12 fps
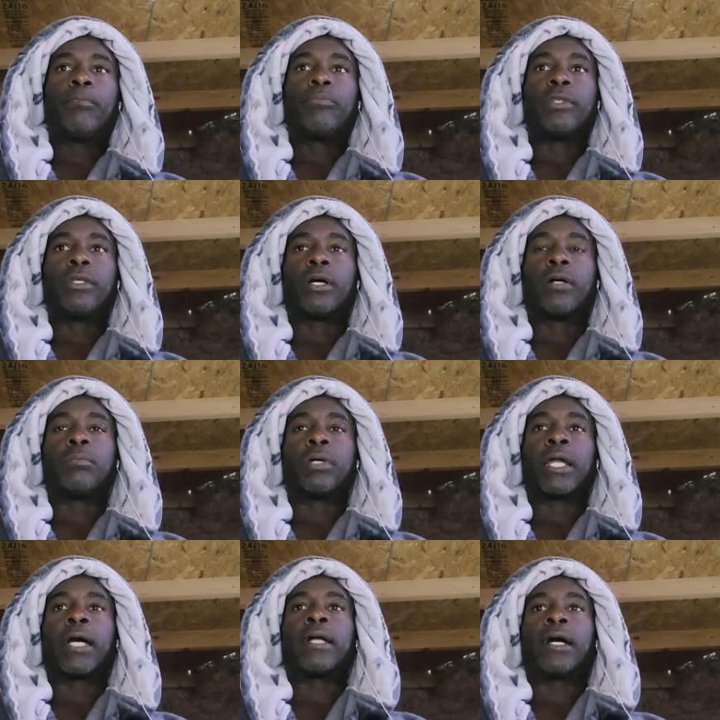
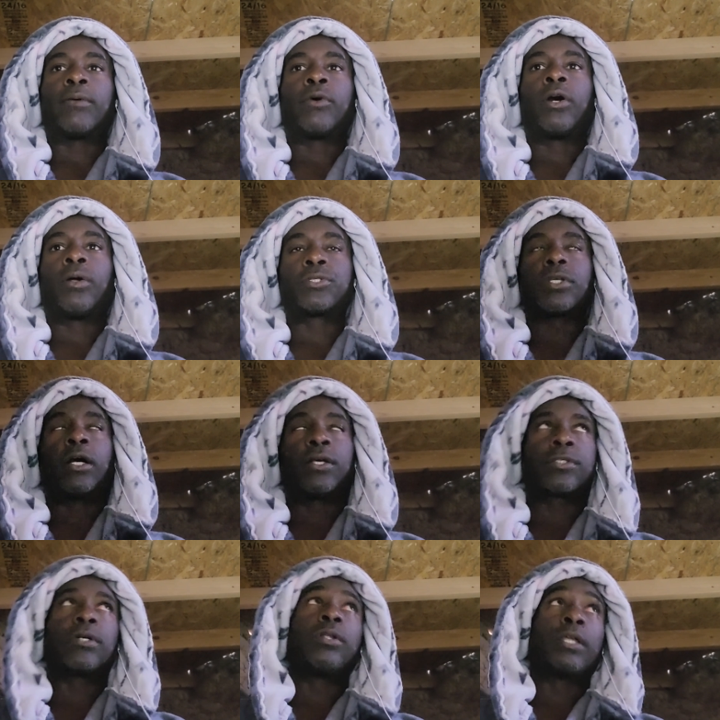but I will
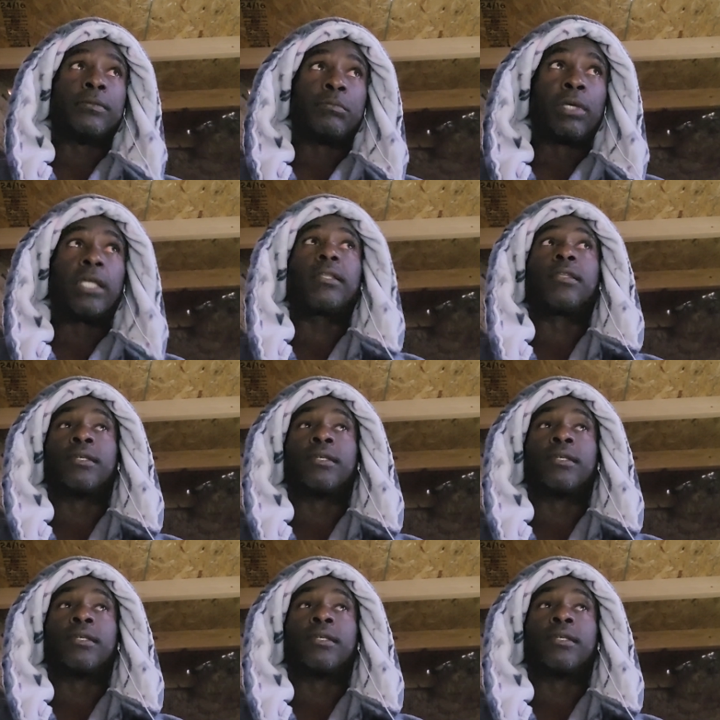also admit